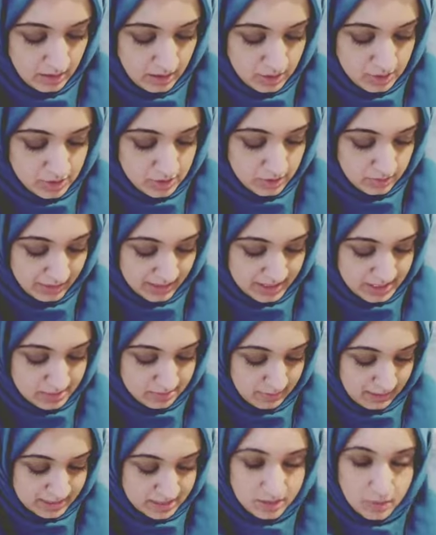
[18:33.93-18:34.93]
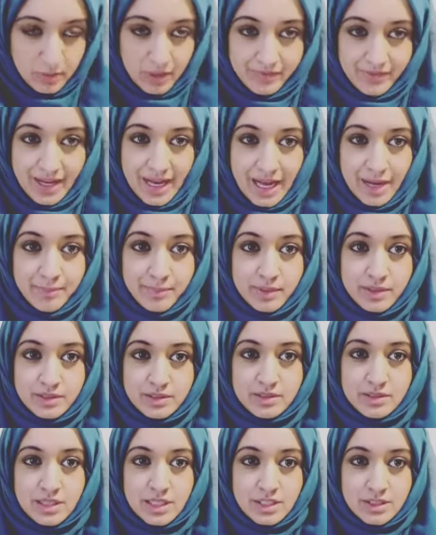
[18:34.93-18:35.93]
So expecting that whatever
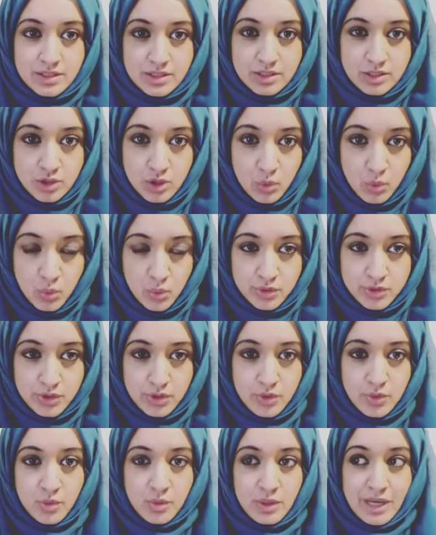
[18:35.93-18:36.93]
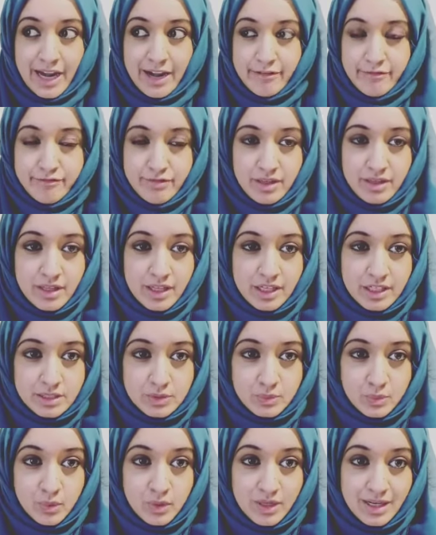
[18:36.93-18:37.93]
happens is towards your goal. Everything is
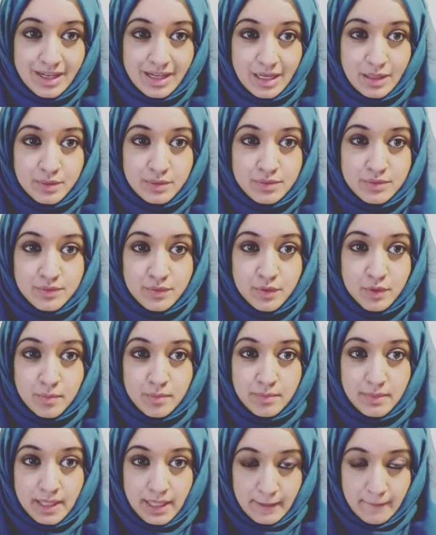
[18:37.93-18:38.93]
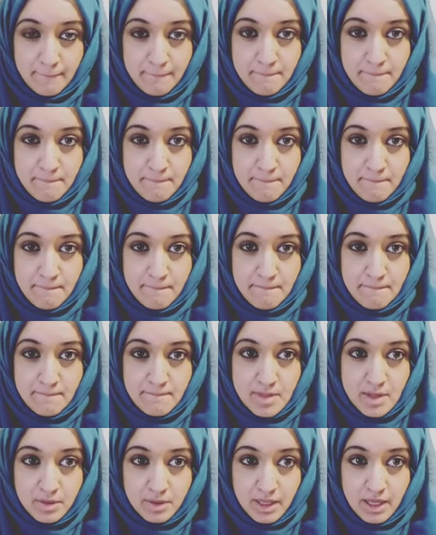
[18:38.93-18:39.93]
working out for me.
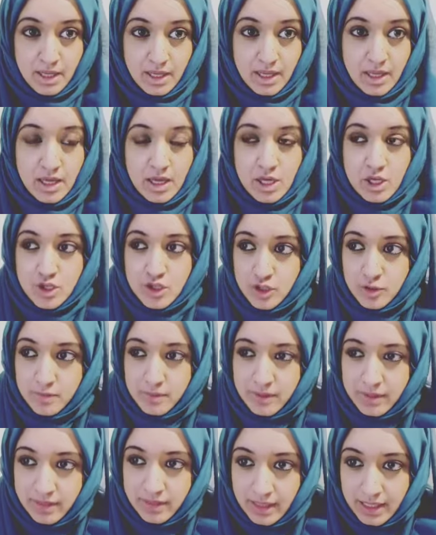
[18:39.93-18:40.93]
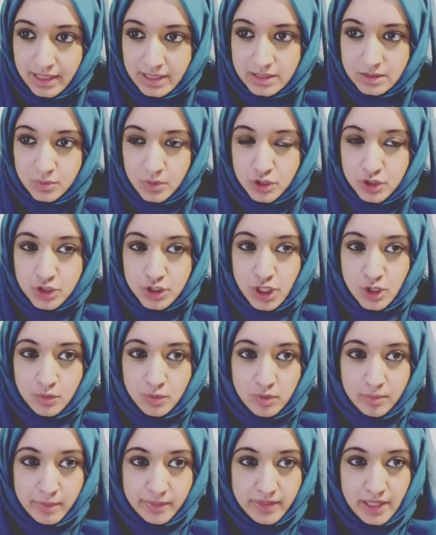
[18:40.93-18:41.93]
Okay? Some things will show
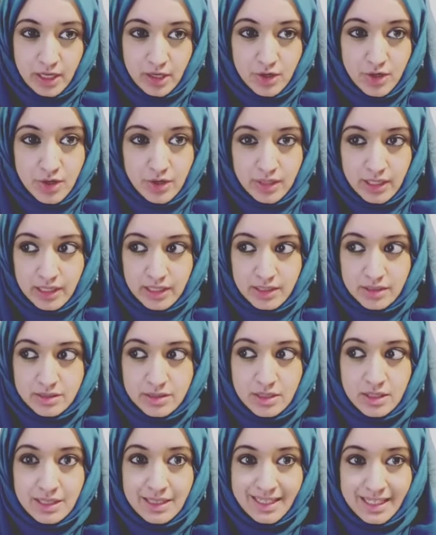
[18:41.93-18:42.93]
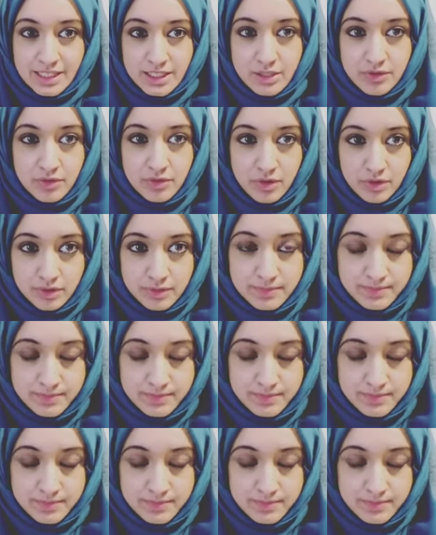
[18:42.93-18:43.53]
up in their learnings later on